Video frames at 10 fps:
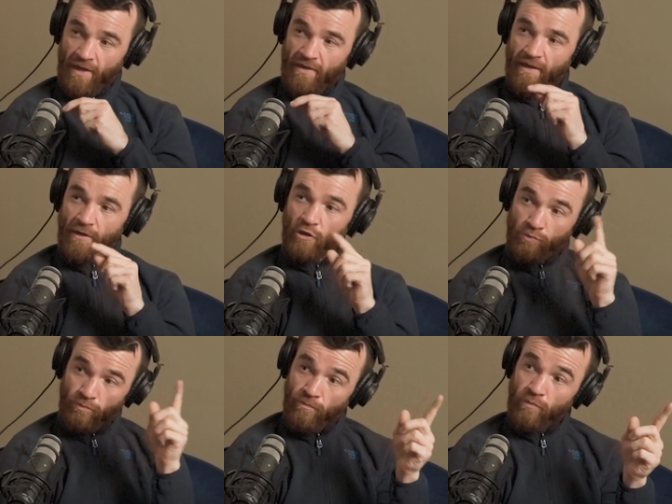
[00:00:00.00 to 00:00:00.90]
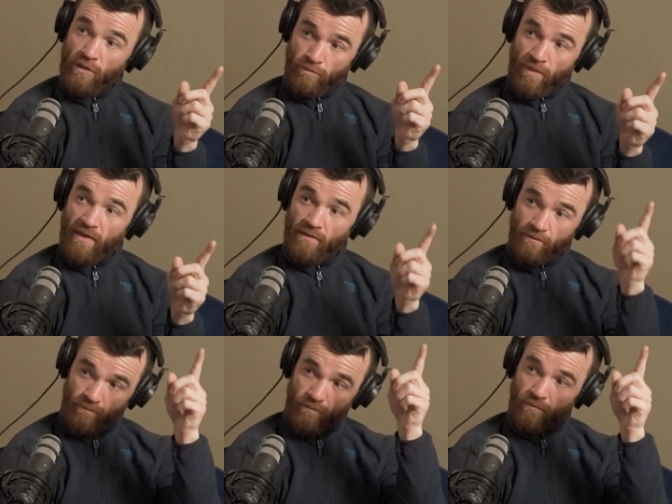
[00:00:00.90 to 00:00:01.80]
Yeah, because he's
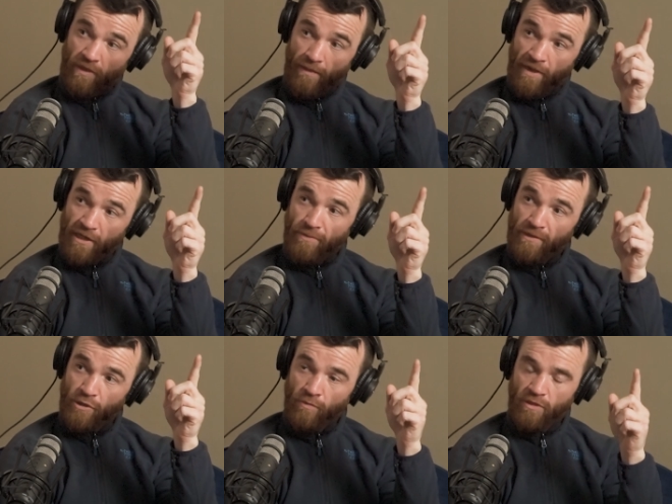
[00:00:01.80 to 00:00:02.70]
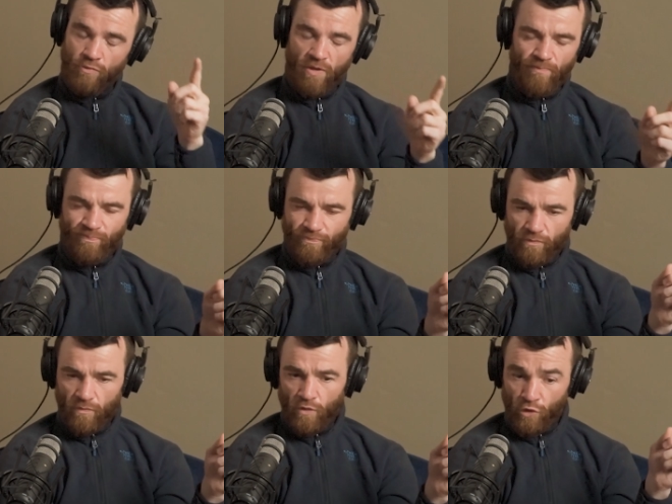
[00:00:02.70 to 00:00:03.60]
getting managed by Tony as well.
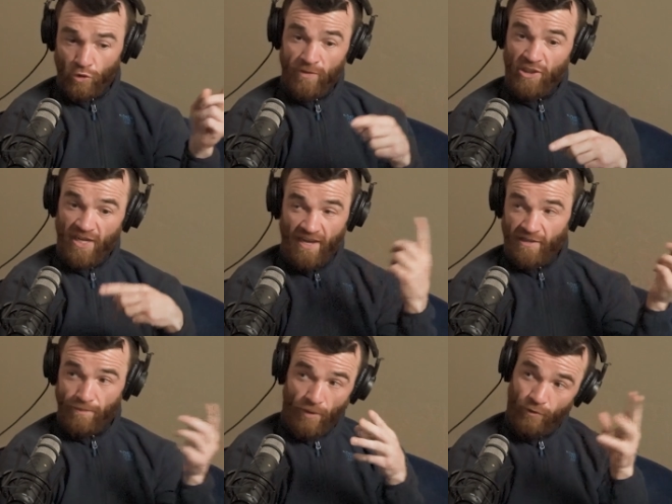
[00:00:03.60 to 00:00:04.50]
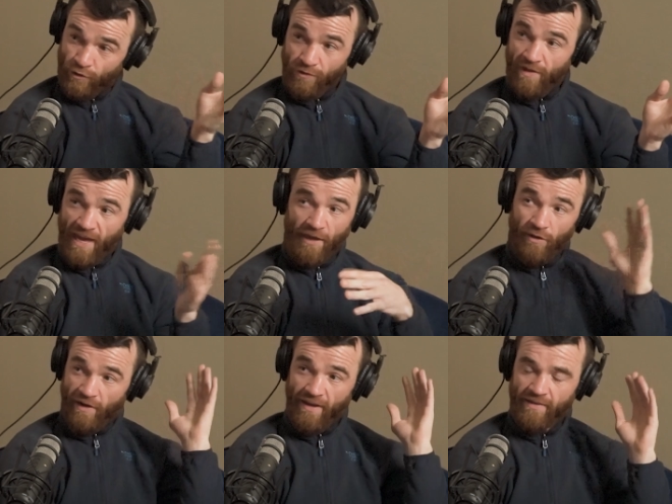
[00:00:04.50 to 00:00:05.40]
So Mishak in the boxing, I
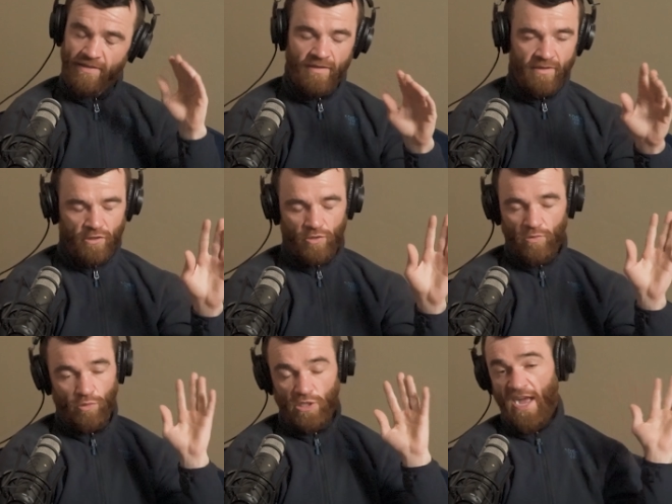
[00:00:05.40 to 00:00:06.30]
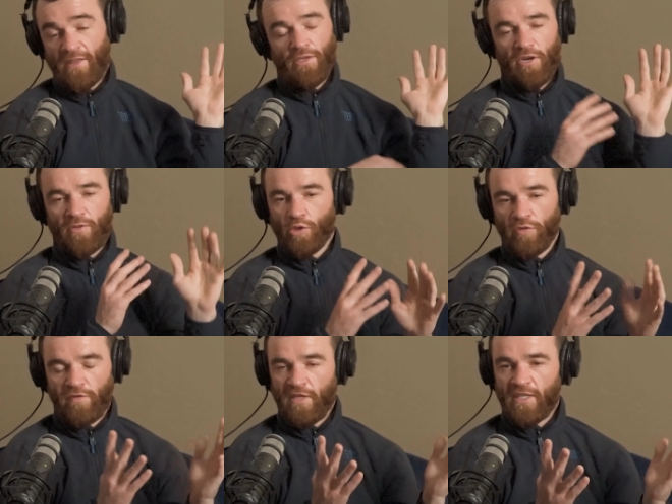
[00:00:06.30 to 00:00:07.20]
got legged. So there was Sandy on it. It was
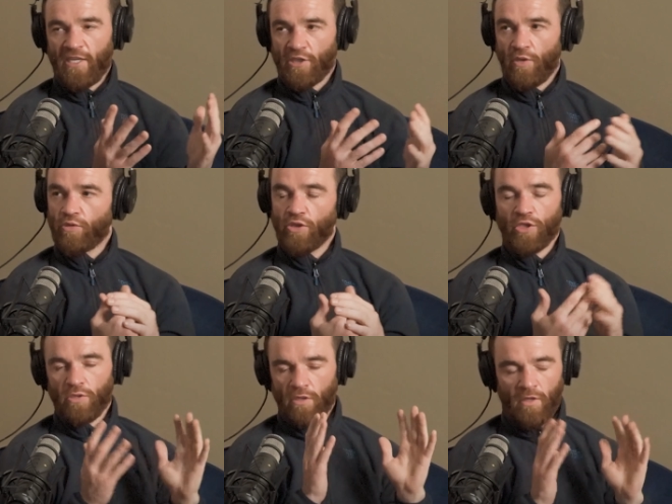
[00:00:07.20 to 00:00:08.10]
only 3 days' notice.